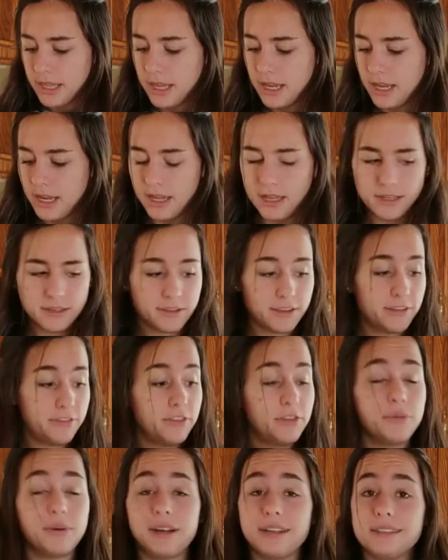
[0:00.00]
And if
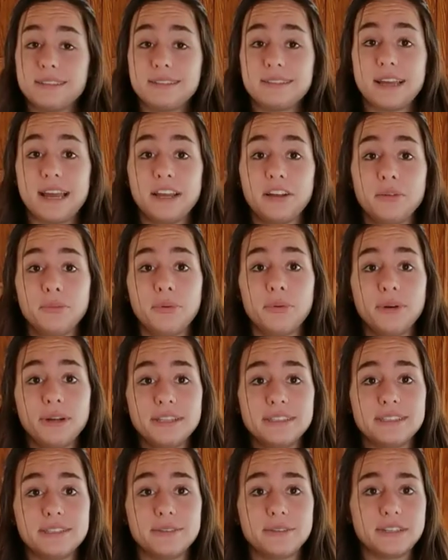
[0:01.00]
you want style
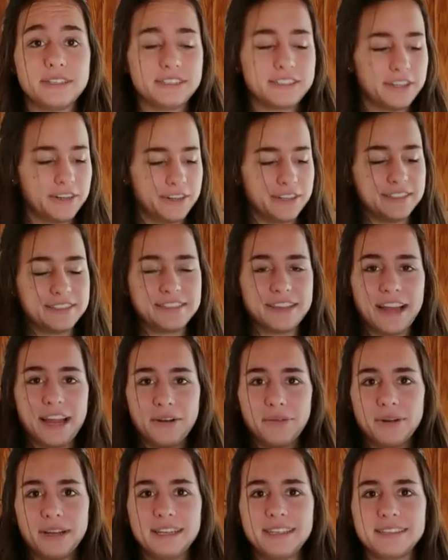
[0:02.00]
points, you can turn it
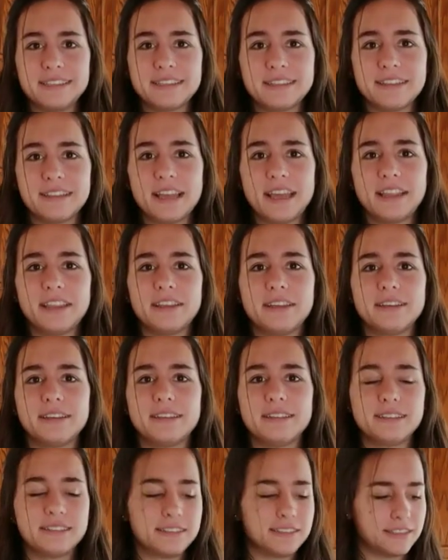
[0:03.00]
sideways so that
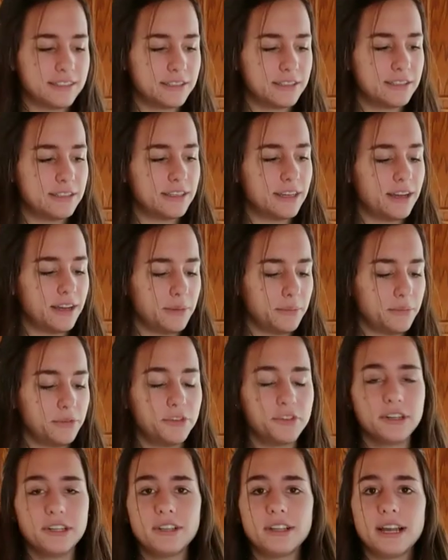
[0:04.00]
the
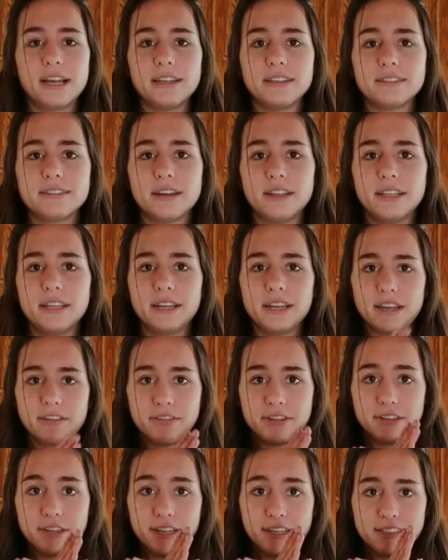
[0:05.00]
grill lines on there have
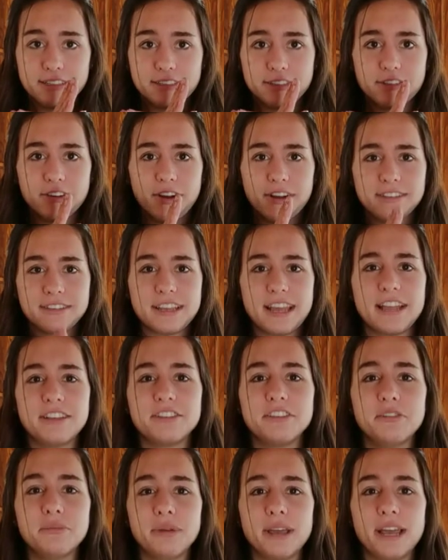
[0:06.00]
a nice
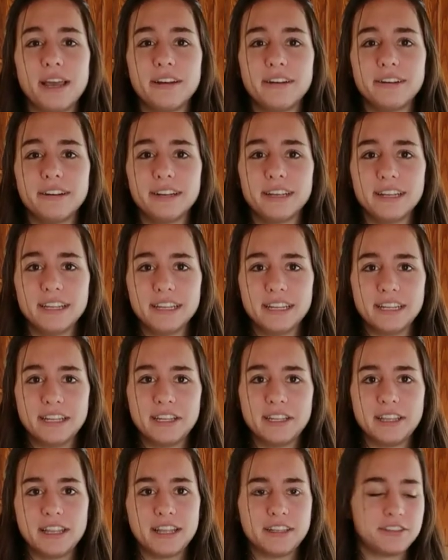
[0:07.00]
cross-hatching pattern.
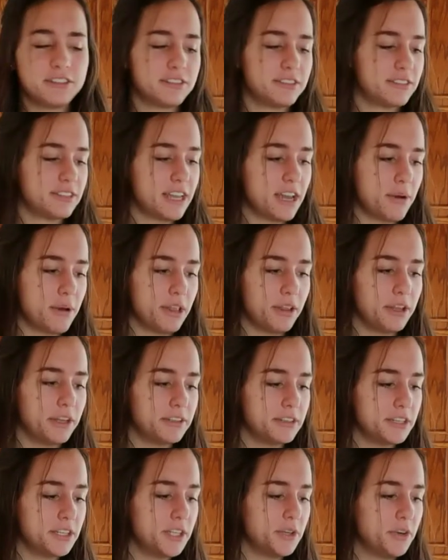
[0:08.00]
That's just how I like
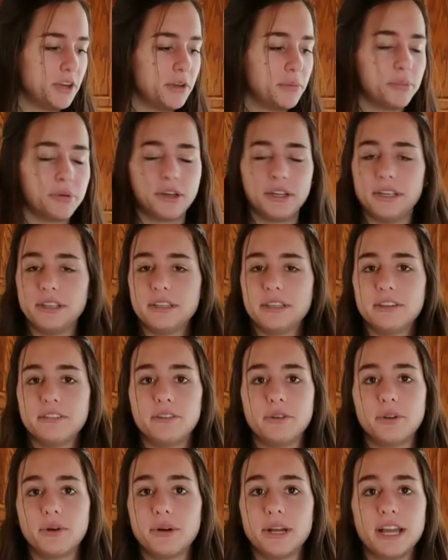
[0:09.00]
to do it, but
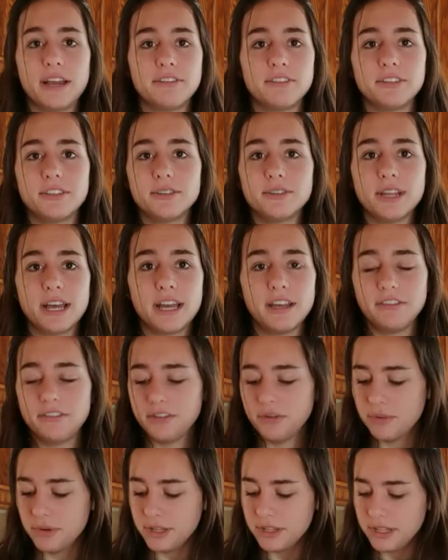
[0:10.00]
you don't have to do that if
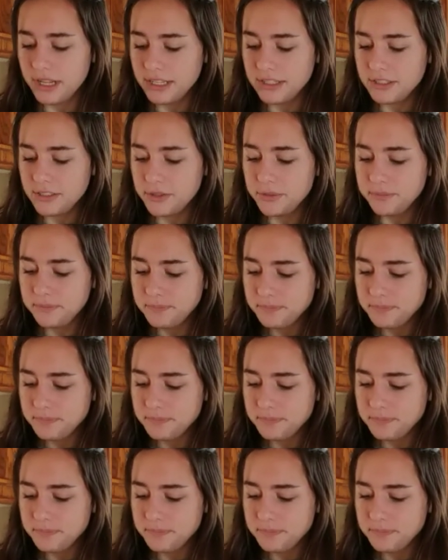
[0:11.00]
you wouldn't like to.